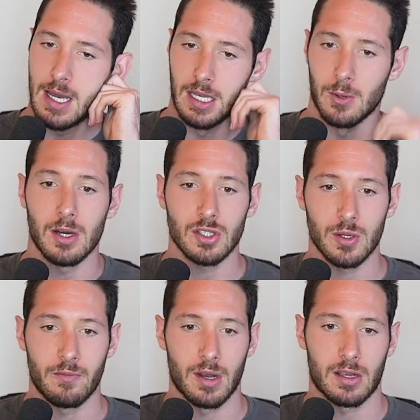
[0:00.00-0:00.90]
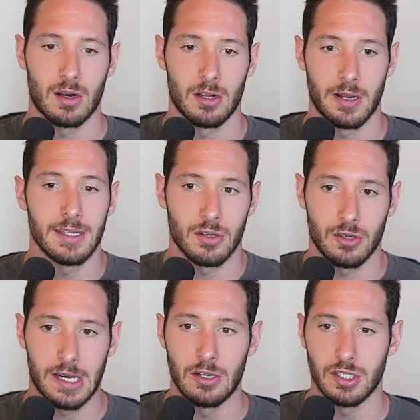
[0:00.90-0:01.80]
Now we also have what I call our
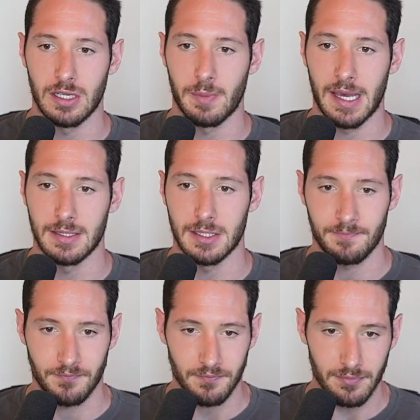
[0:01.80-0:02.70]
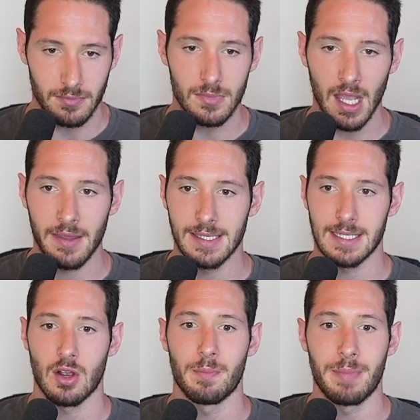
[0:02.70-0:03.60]
internal energy demands. And this
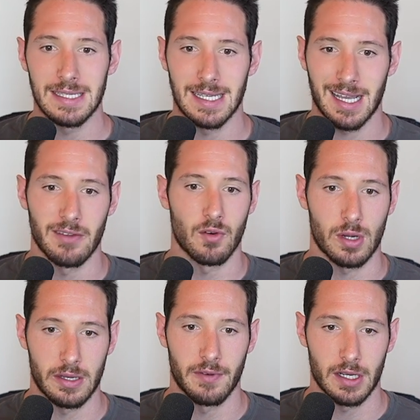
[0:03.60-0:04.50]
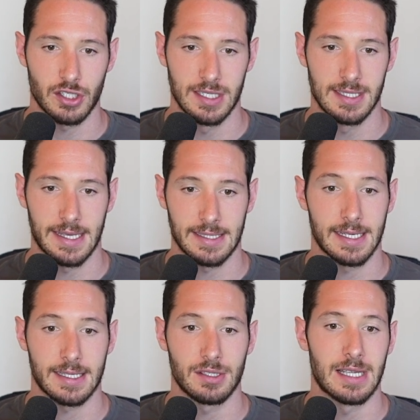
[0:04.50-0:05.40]
is our basic kind of organ functions, things
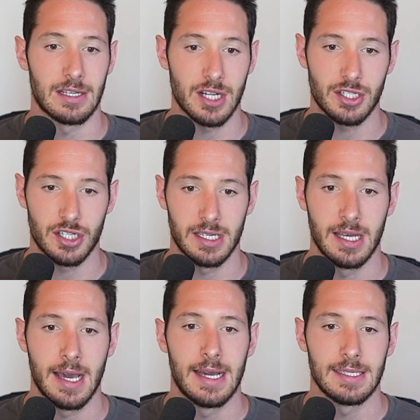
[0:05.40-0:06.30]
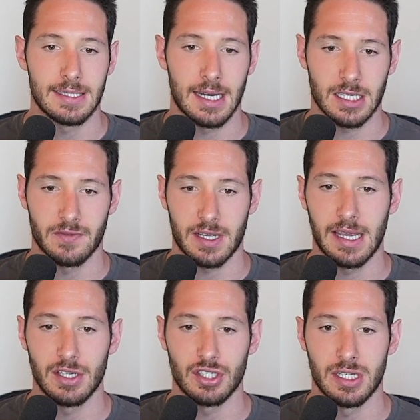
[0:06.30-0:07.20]
like digestion,
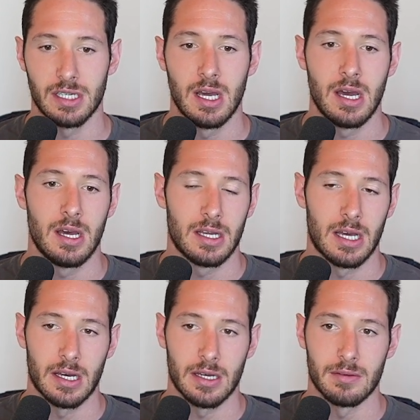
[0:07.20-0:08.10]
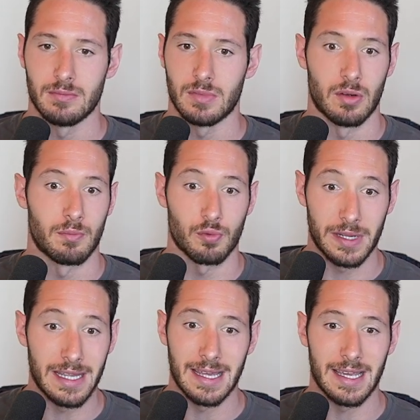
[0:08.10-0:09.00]
detoxification, uh, you know,
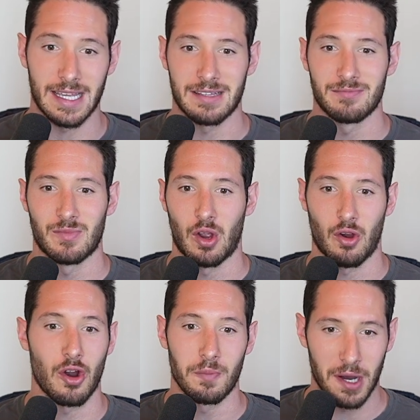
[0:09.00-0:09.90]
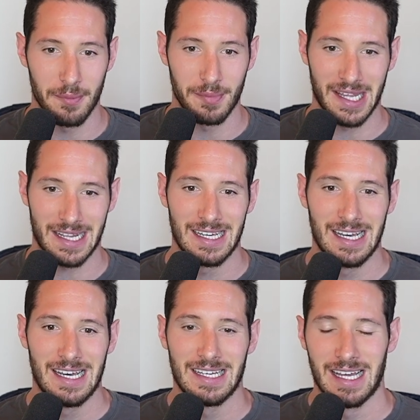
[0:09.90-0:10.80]
breathing, our heart pumping,
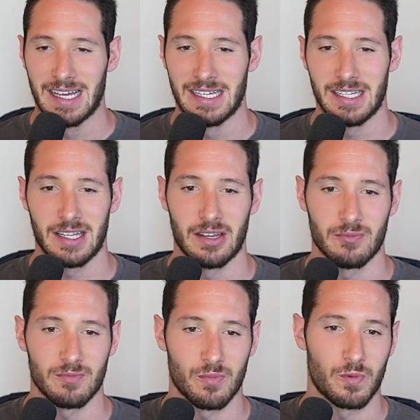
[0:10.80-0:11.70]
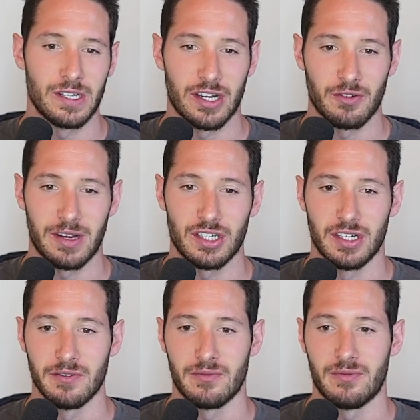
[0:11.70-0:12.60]
uh, you know,
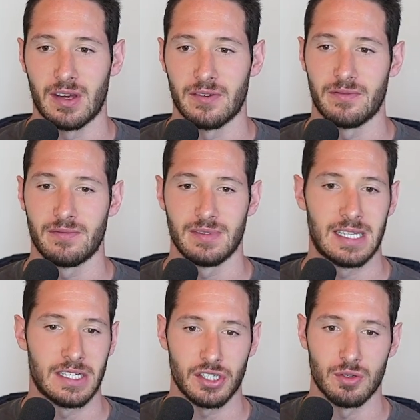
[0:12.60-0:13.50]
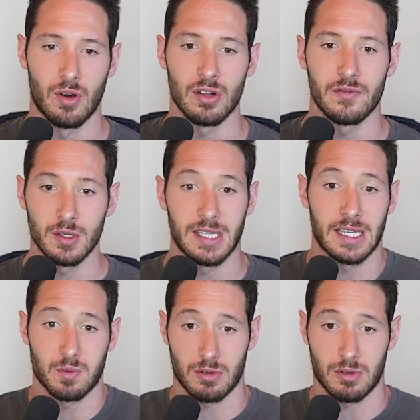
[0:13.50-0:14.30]
regeneration of, of tissue, all of those things